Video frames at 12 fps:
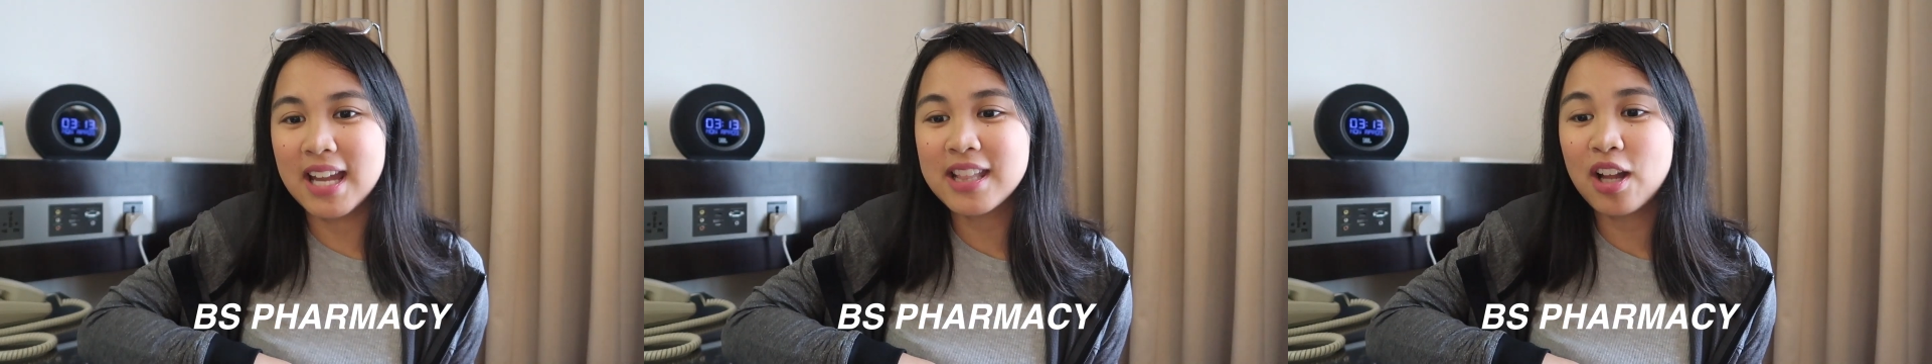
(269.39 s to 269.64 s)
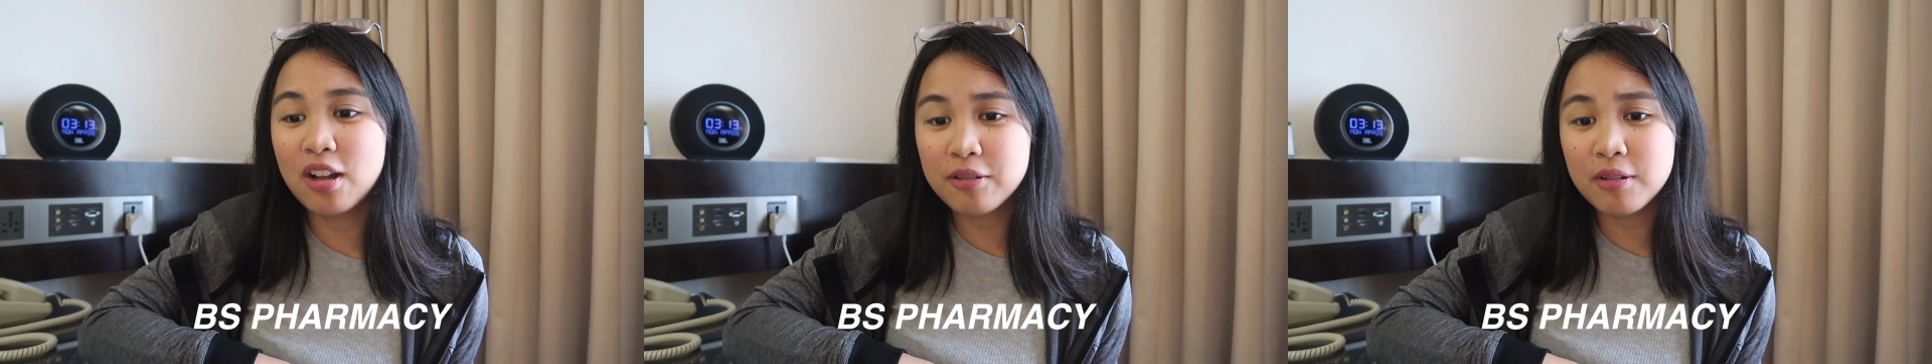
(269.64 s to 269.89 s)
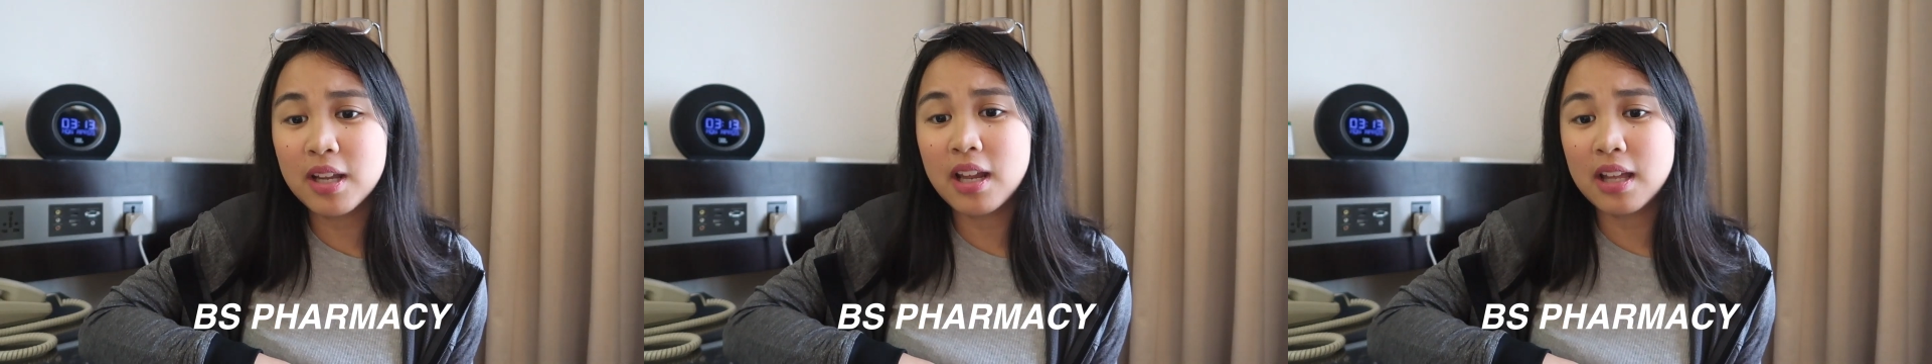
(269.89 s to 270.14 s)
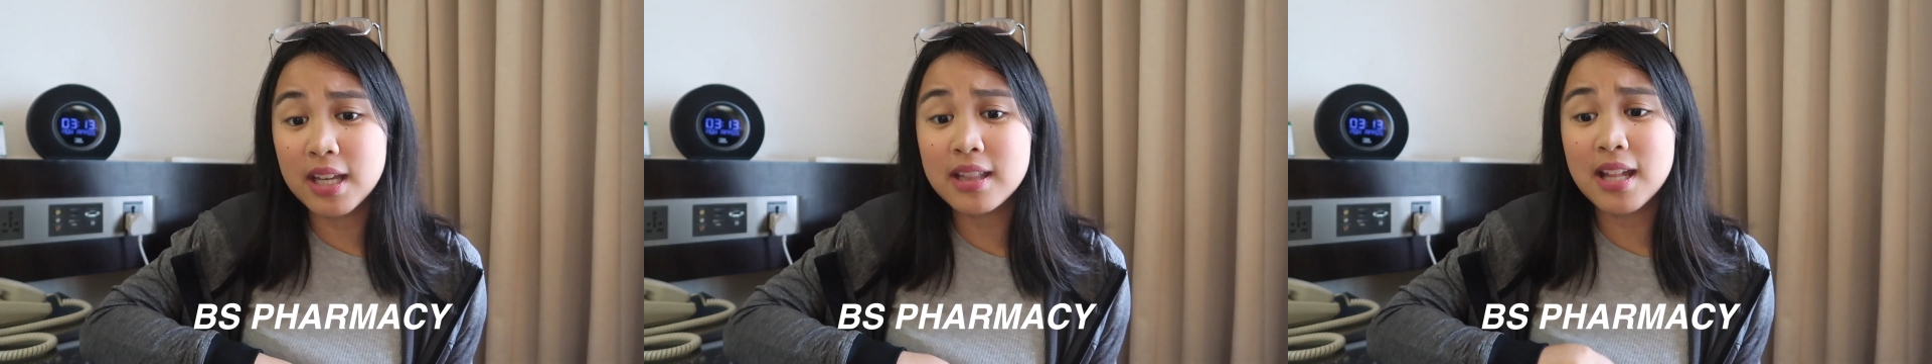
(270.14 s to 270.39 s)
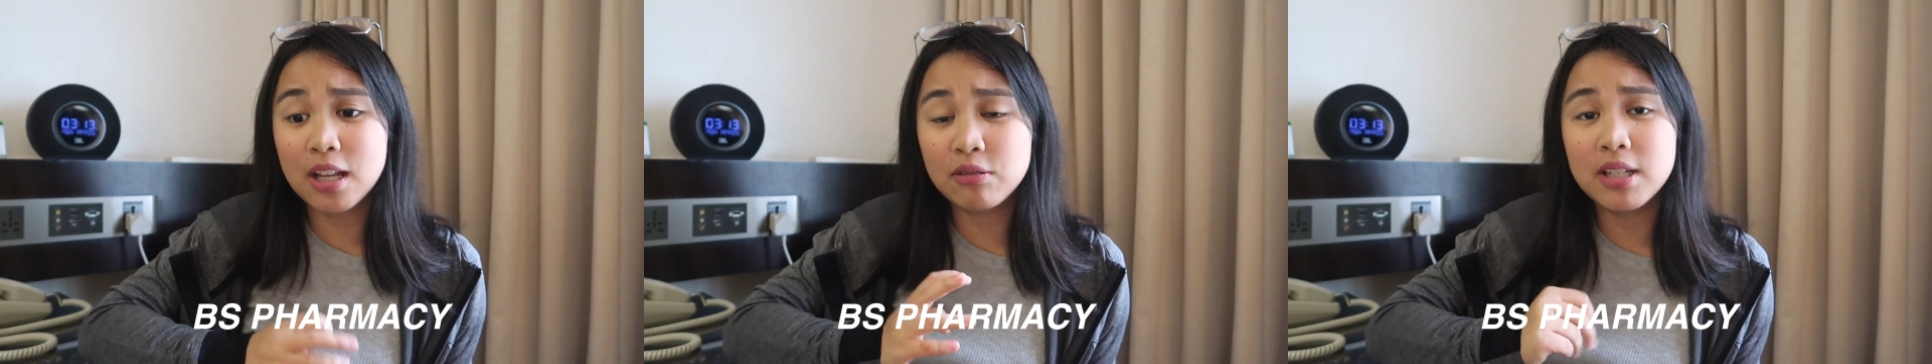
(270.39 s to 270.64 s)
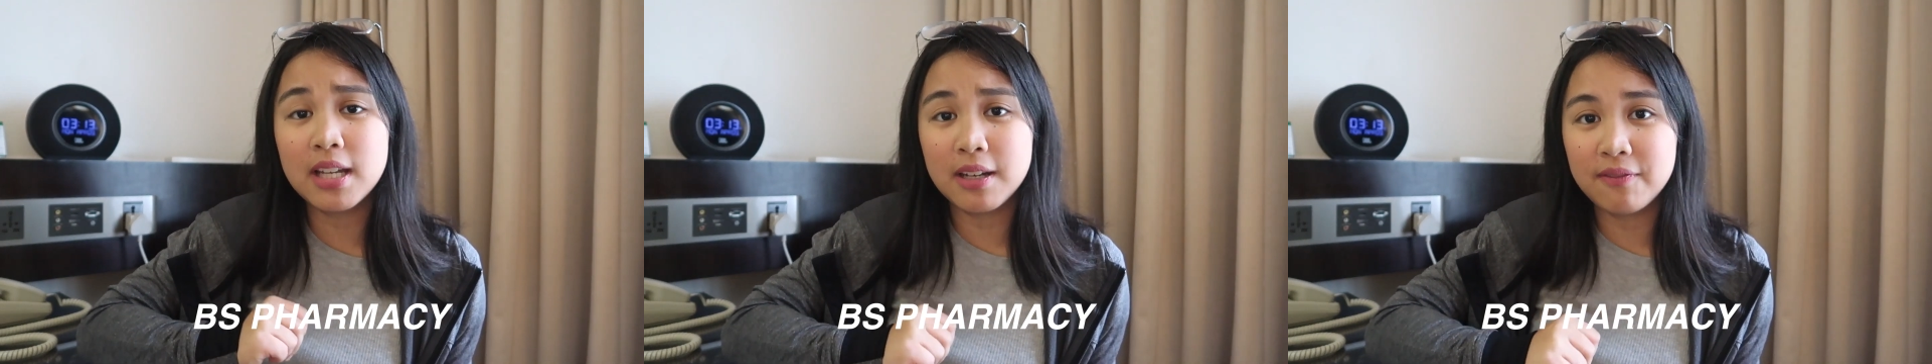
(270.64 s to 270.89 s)
that's
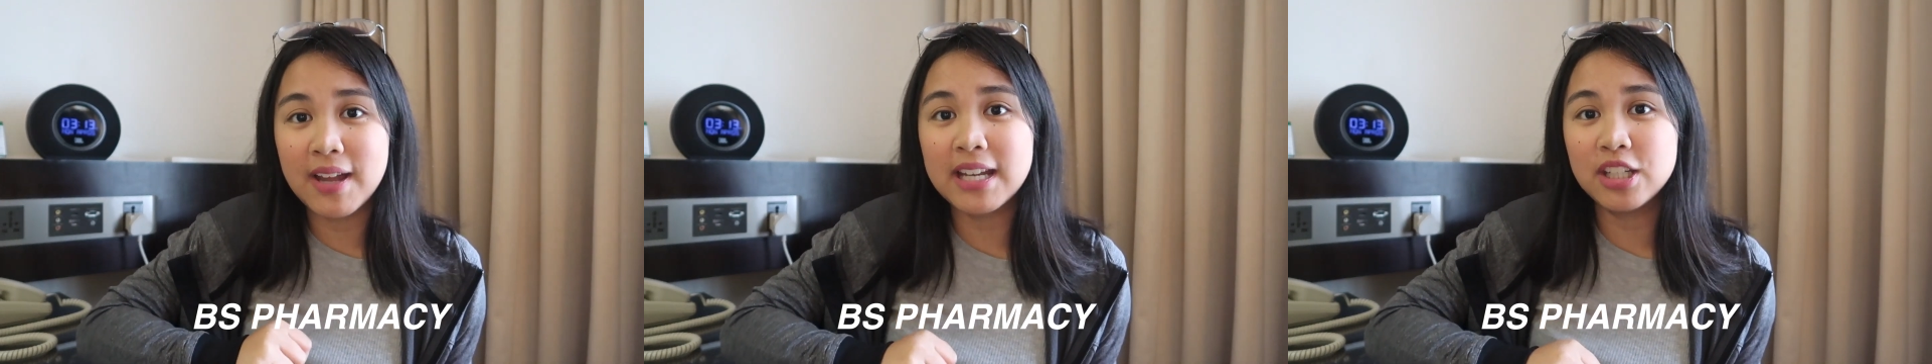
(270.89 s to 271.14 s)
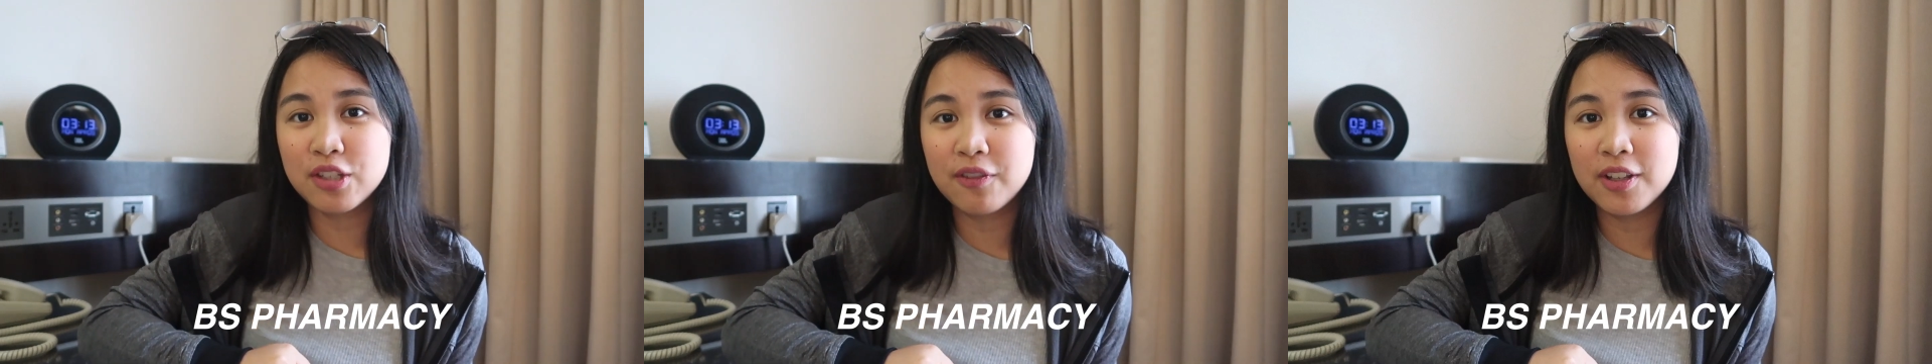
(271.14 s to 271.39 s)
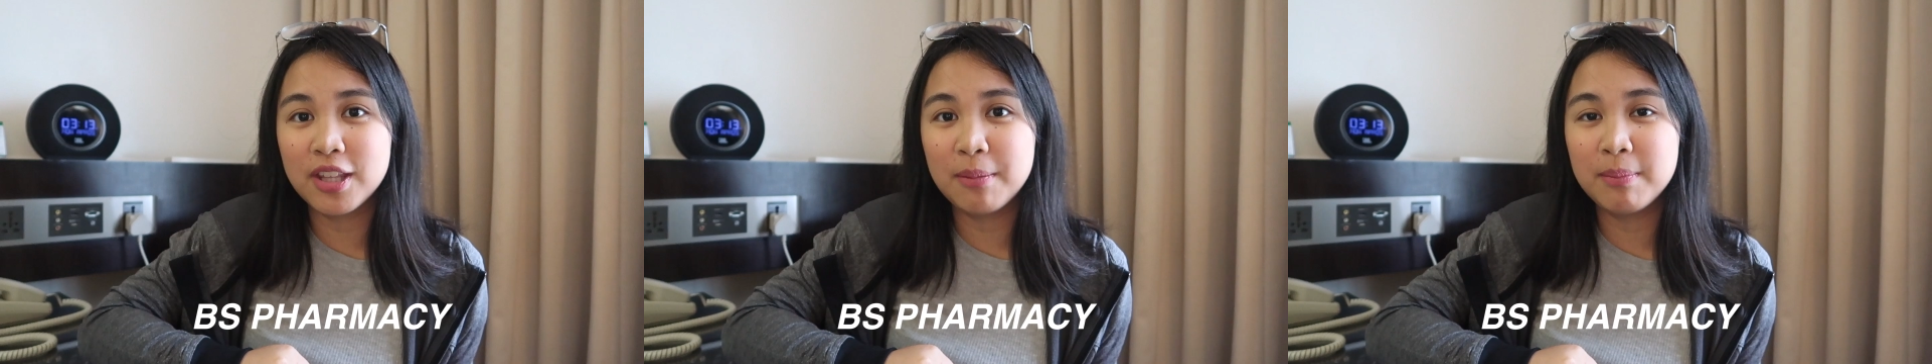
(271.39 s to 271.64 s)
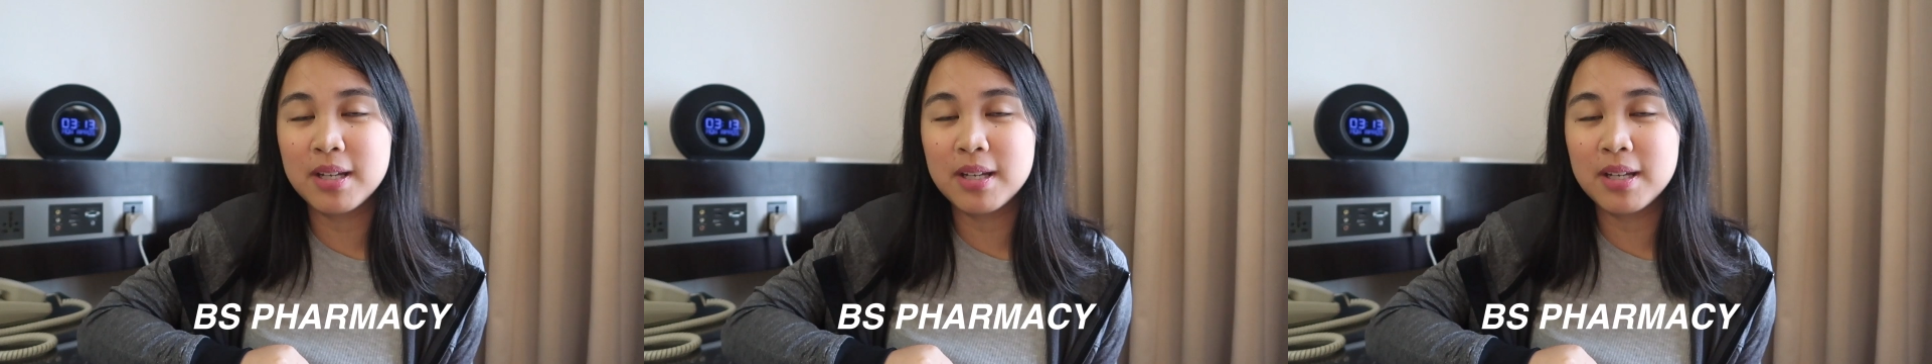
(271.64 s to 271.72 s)
actually an advantage for them,